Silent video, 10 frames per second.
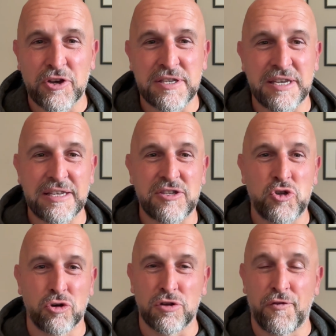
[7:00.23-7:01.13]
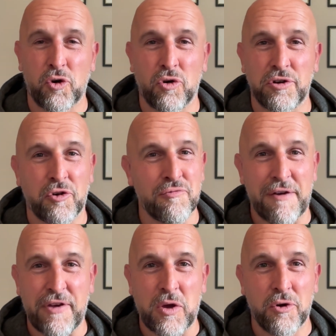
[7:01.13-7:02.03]
versus George Ford or
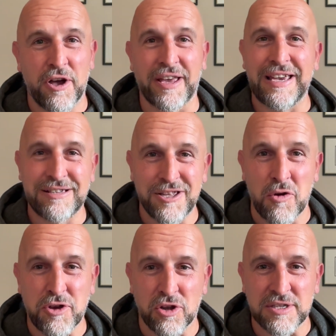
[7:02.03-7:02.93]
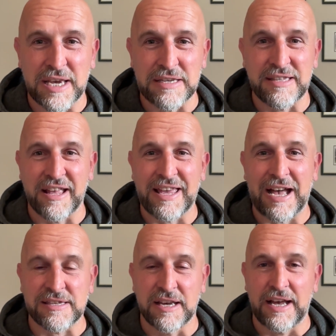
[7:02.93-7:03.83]
Rafi Quirk is no contest. And
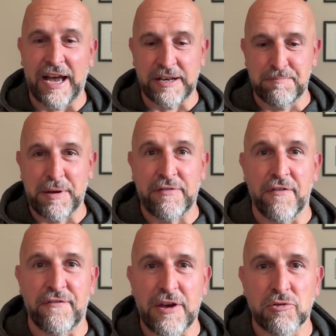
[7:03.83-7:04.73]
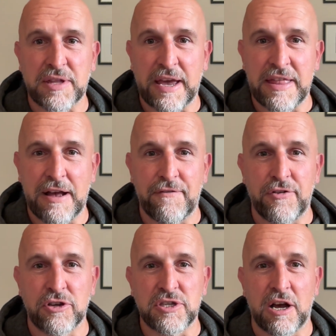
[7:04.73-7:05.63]
Kata had a bit of a field day in that
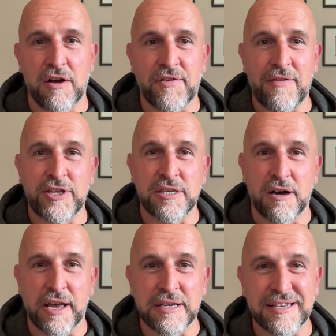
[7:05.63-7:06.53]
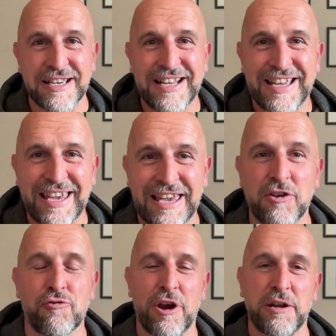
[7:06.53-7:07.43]
first half, giving Tigers
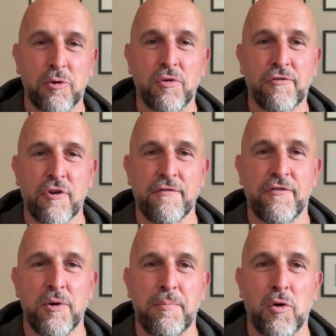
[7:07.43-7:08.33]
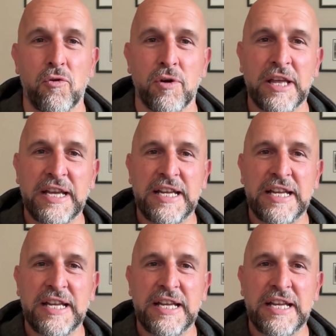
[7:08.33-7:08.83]
incredible front foot ball.